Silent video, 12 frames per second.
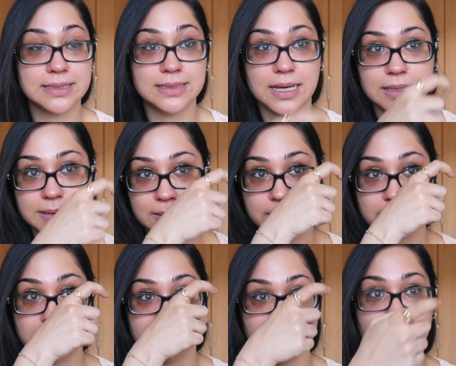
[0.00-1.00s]
It said
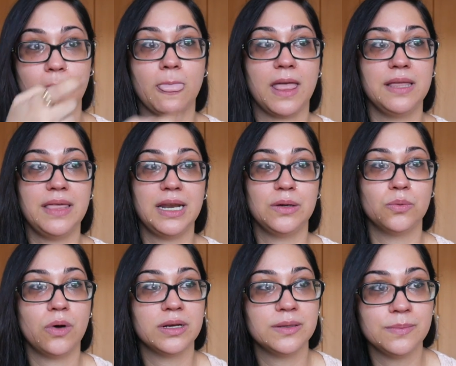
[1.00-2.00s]
that
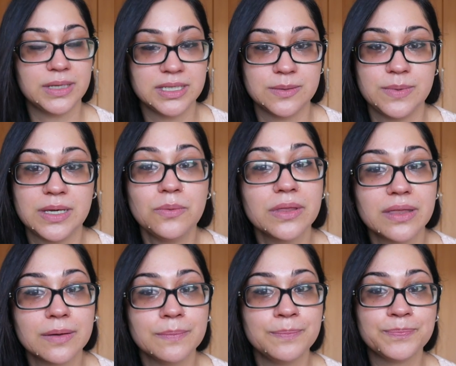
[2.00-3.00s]
it wanted me to be
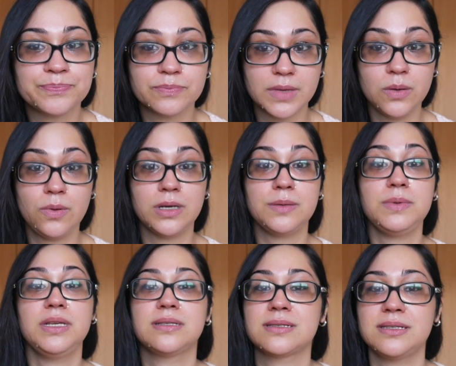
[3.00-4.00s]
with them. It
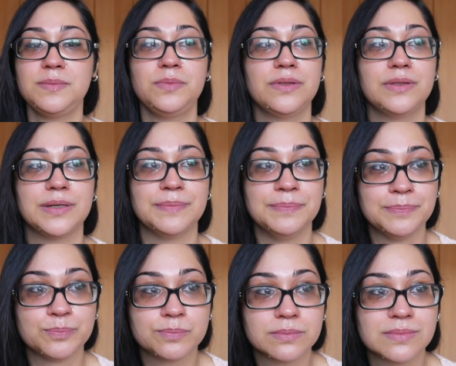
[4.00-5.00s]
wanted me to sleep with them.
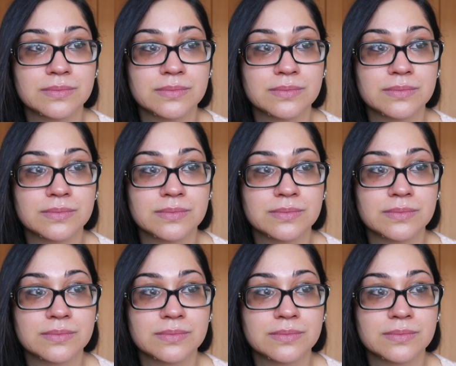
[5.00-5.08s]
